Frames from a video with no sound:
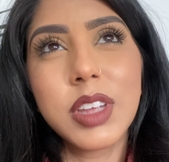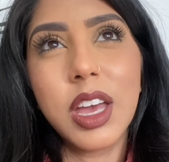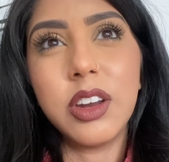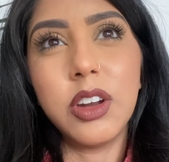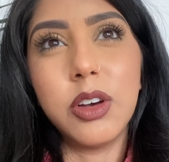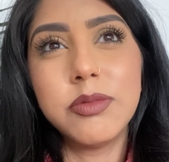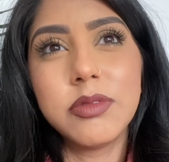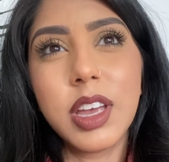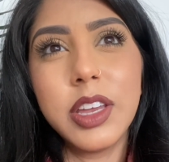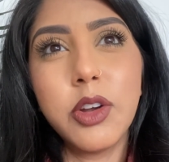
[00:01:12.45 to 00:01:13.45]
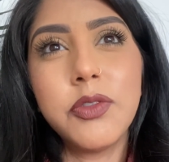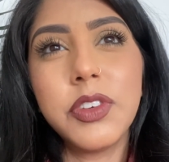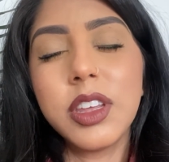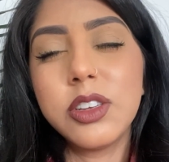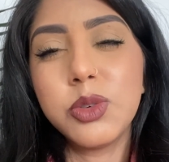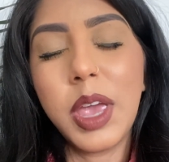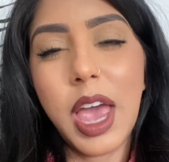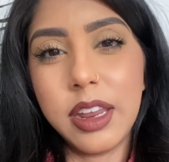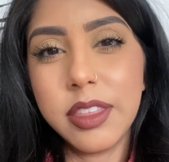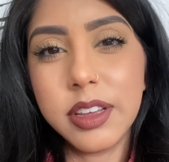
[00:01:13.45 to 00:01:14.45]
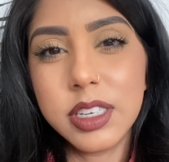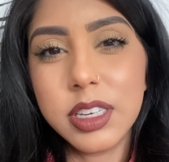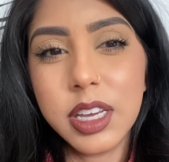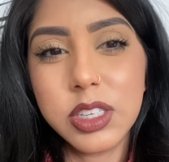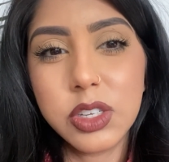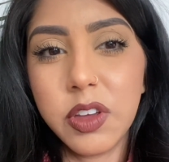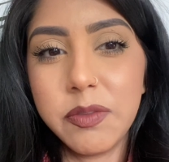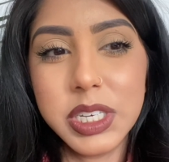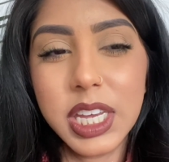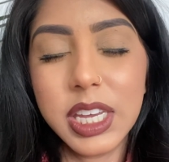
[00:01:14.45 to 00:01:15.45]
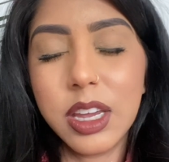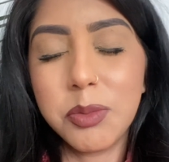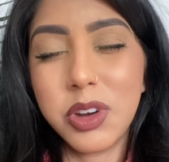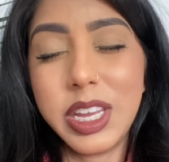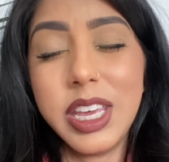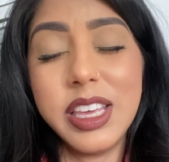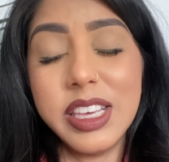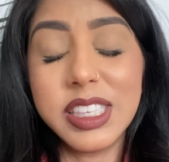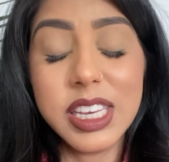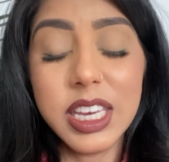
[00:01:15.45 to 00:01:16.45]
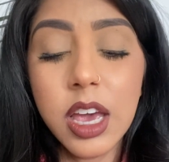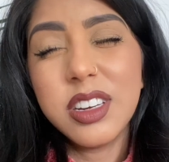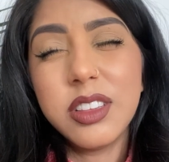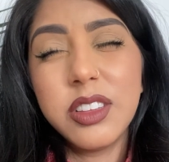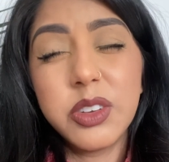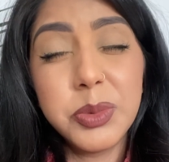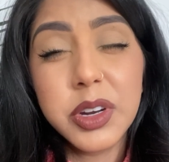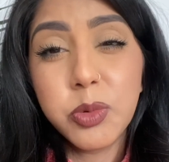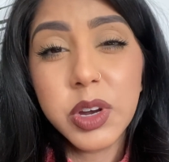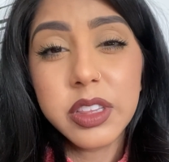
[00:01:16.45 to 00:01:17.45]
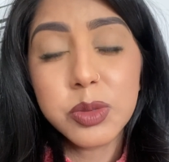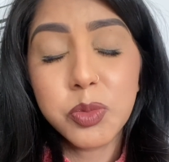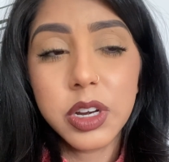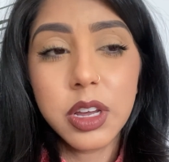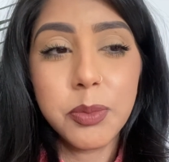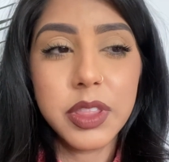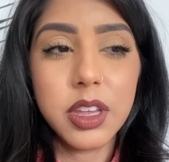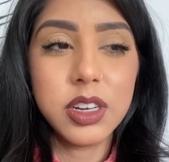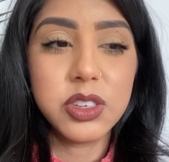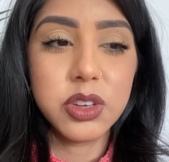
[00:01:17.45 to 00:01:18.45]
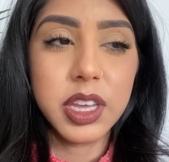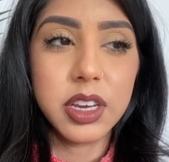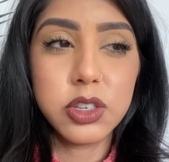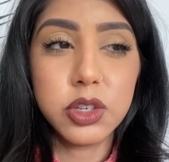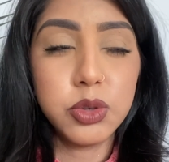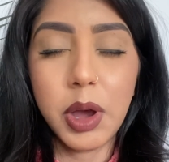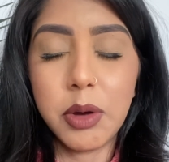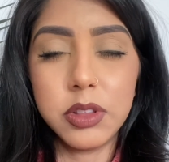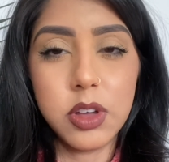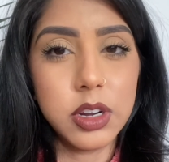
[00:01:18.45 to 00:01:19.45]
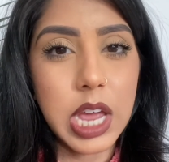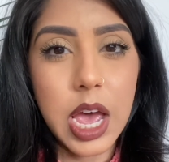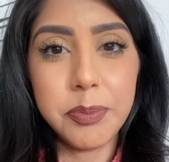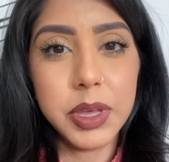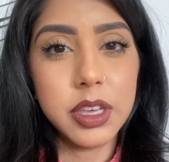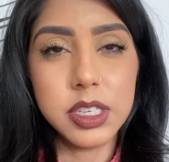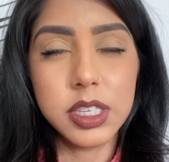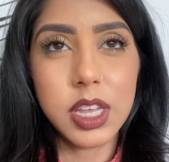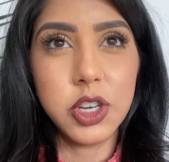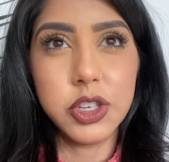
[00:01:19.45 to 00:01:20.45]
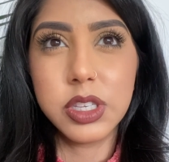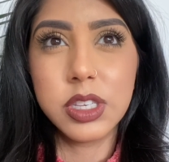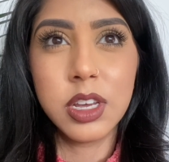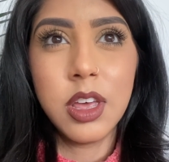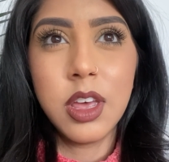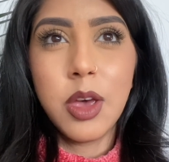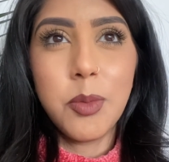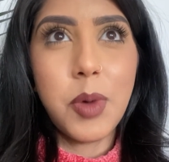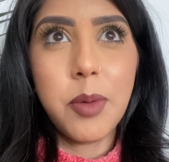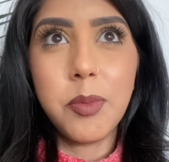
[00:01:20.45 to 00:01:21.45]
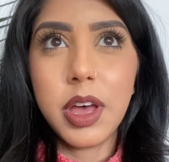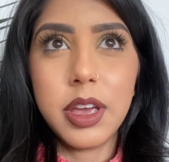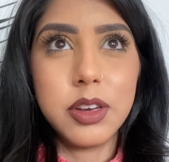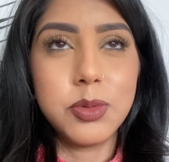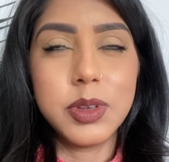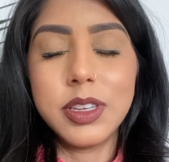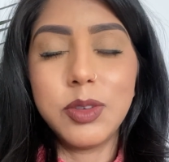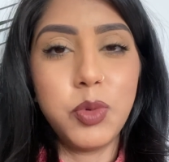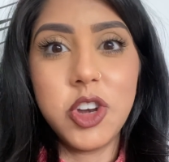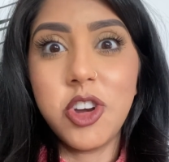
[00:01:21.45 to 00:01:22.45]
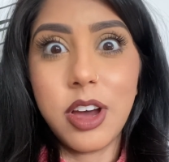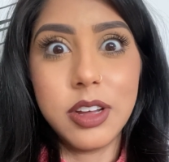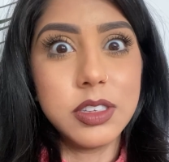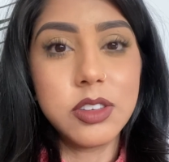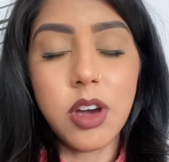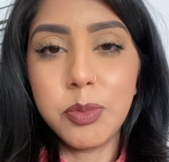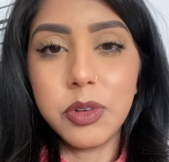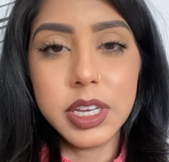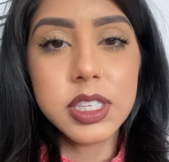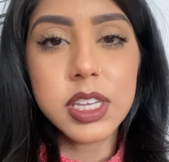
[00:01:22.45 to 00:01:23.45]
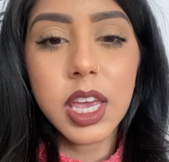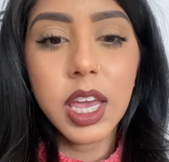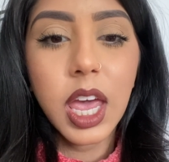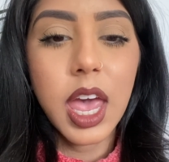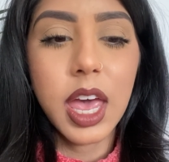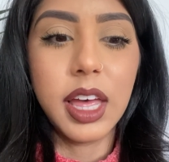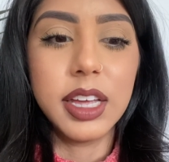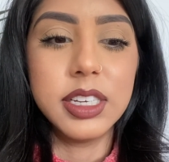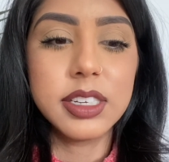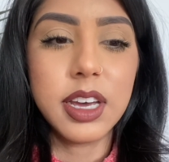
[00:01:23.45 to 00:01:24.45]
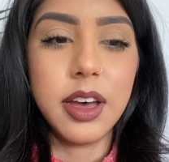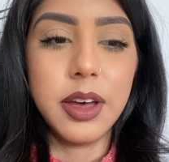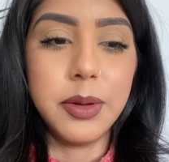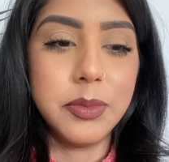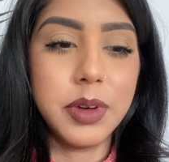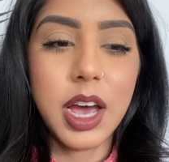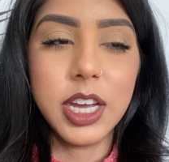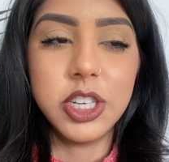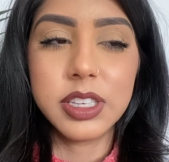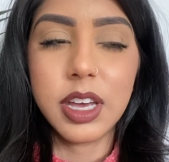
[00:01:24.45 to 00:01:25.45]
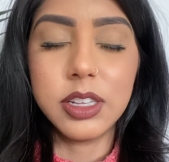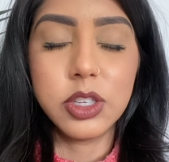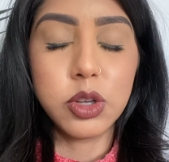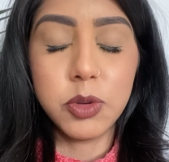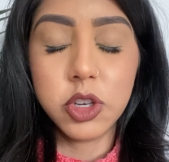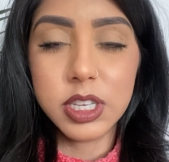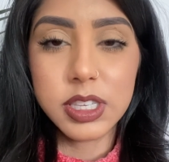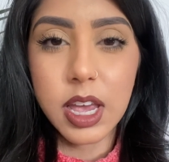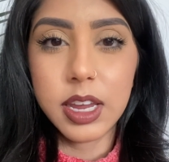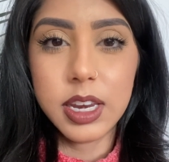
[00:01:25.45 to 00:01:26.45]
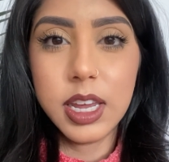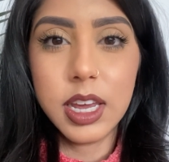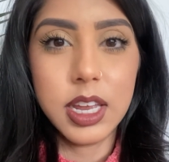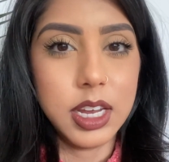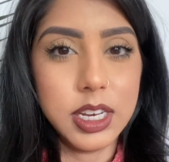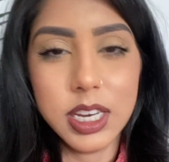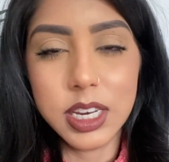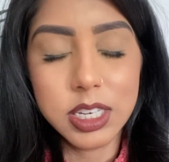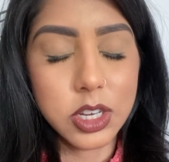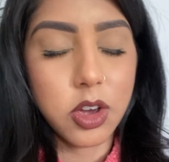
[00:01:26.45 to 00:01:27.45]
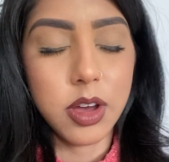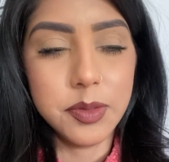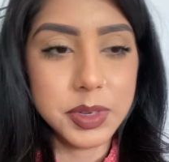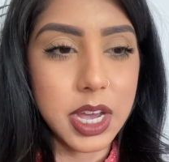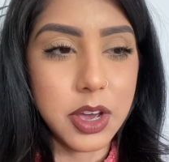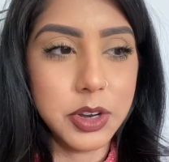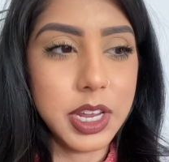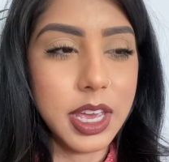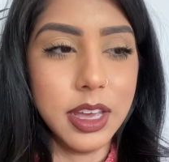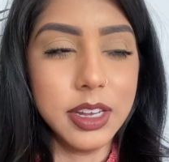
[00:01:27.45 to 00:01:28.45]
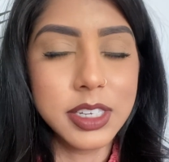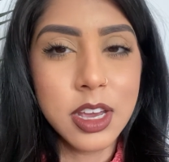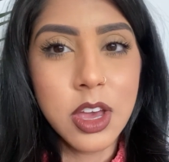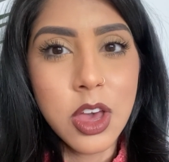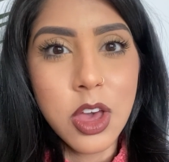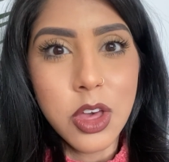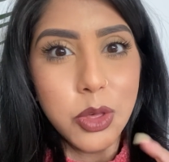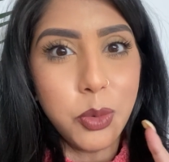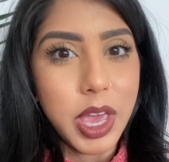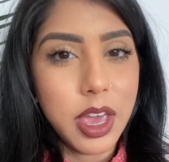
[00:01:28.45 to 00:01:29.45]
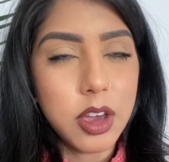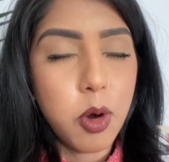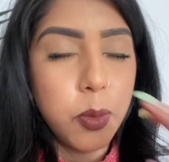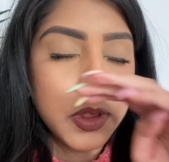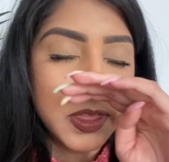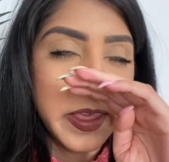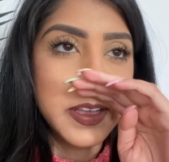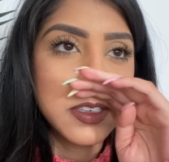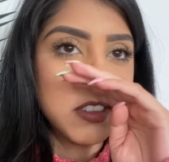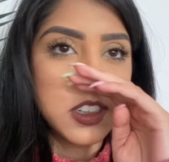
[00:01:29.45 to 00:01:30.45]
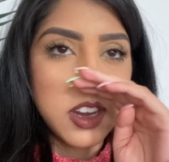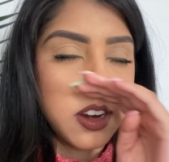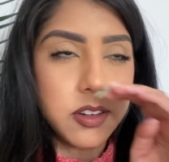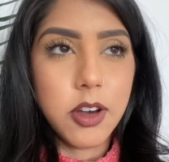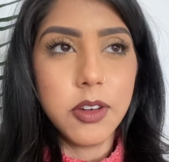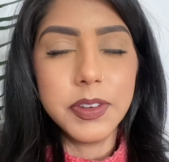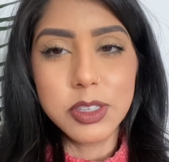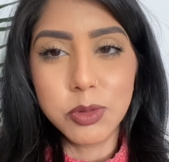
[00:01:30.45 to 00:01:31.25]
I don't know. I don't feel like doing anything today, so I've been taking it pretty easy. I did a little bit of work this morning, but then I took like a two hour long nap because I just, my mind would, would not stop racing and um, I just had so much anxiety and I needed to calm down and the way I cope with things, which I don't know if it's